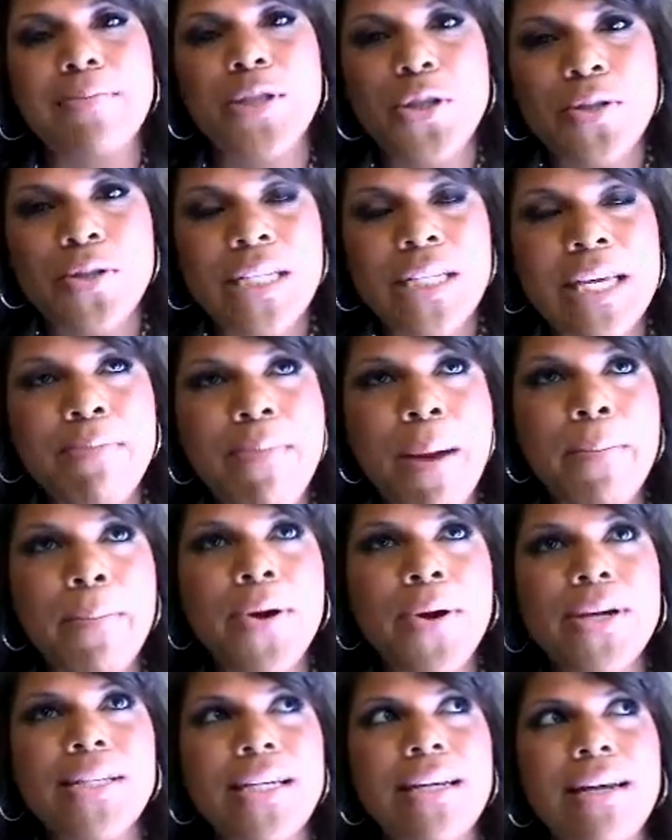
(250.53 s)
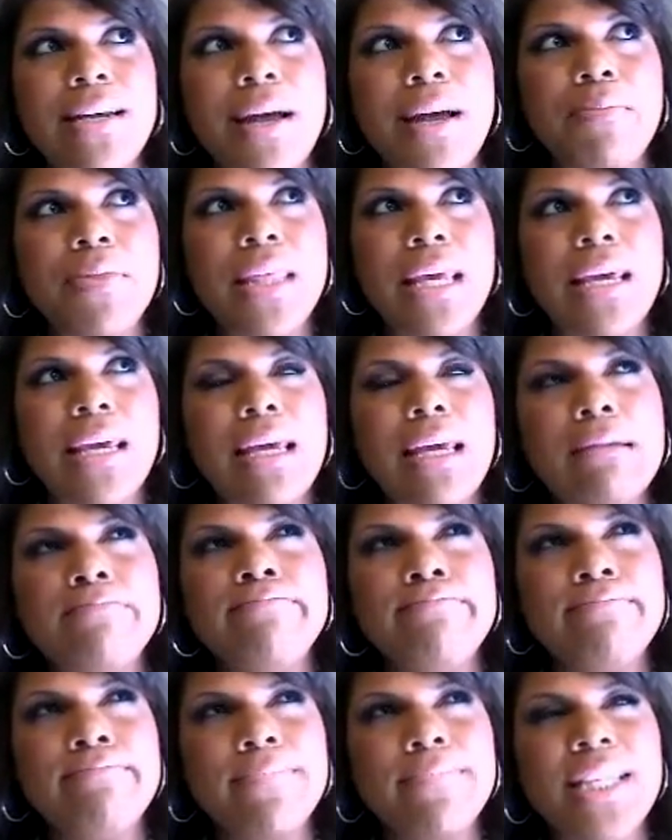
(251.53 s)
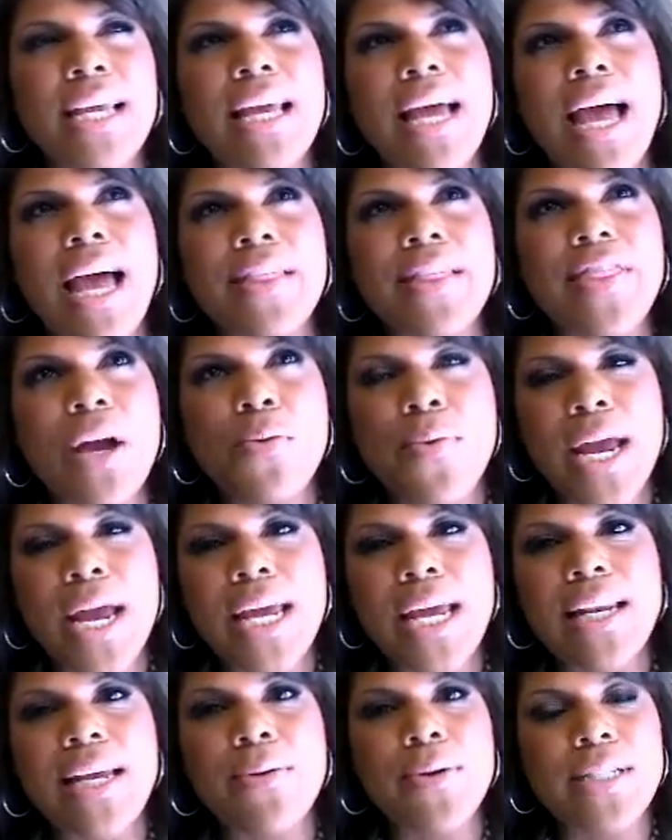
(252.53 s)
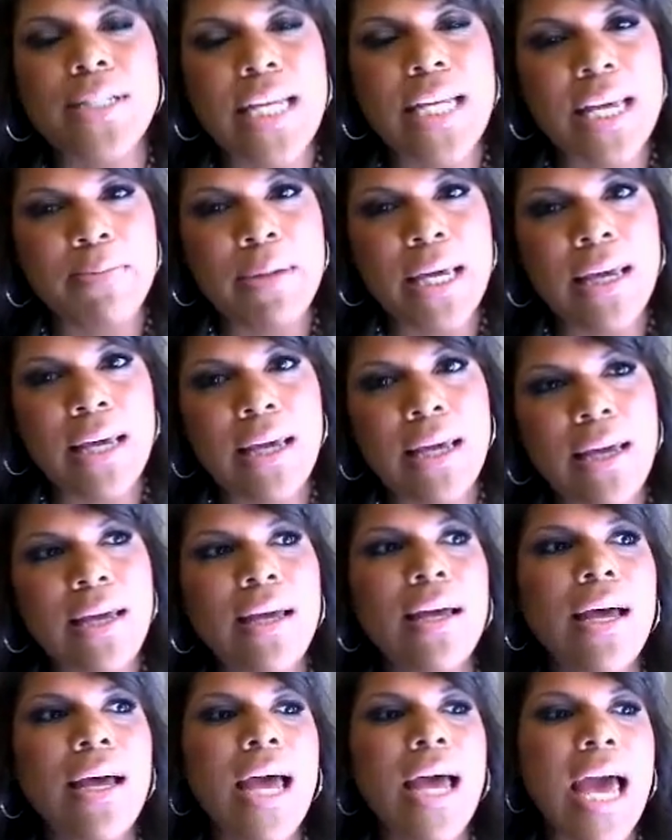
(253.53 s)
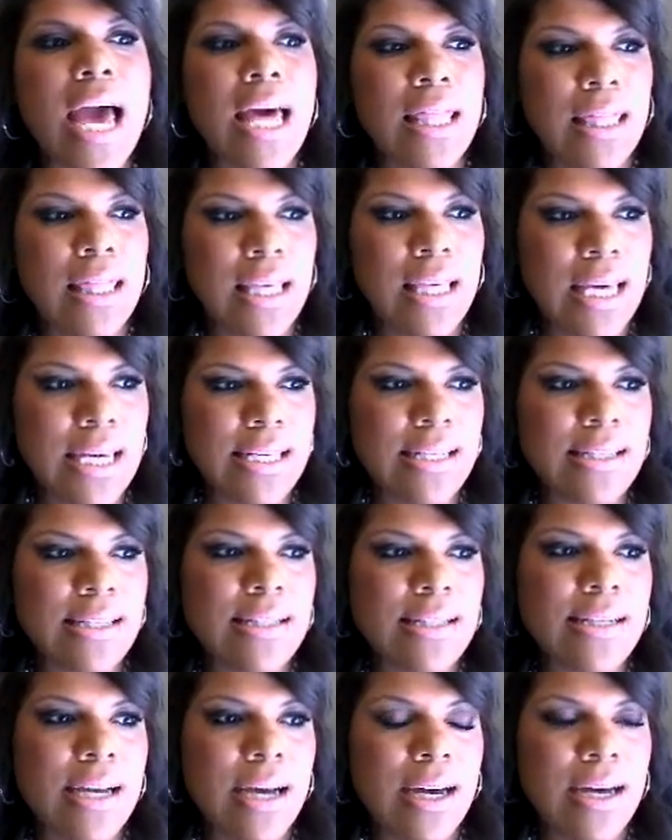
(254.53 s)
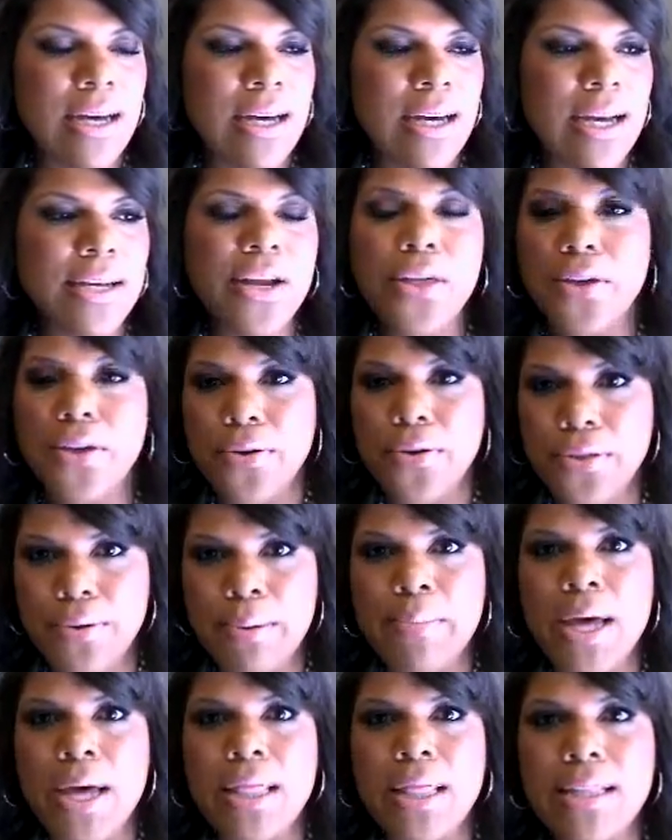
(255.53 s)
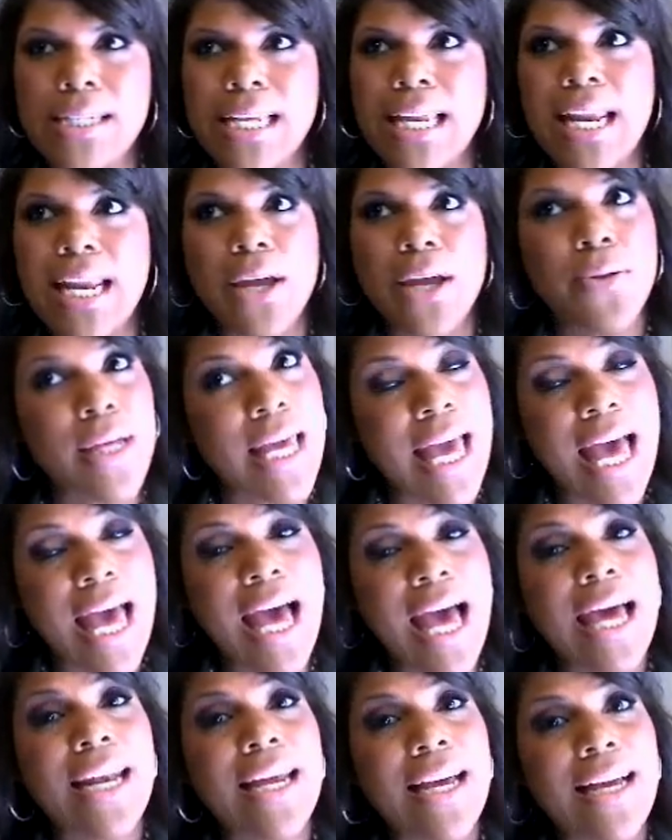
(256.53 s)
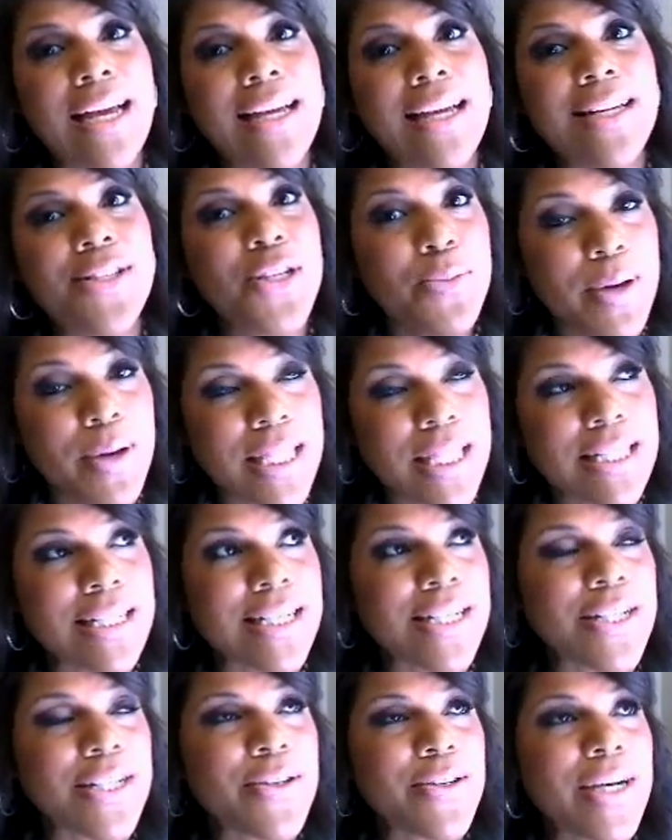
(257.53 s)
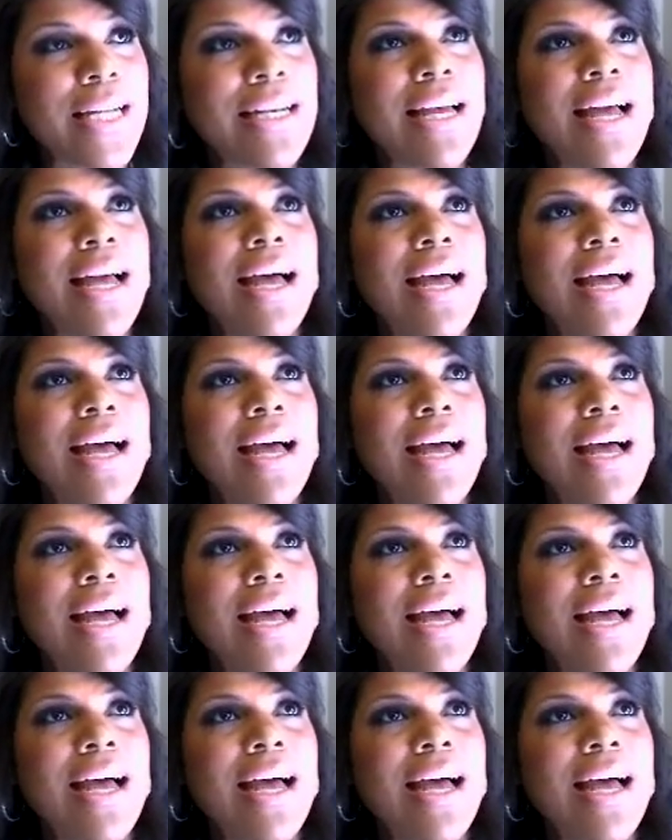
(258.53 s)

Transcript: 2 team members, and I'm thinking, at that rate, it would take me at least another 3 months, and I only had 2 months to do it.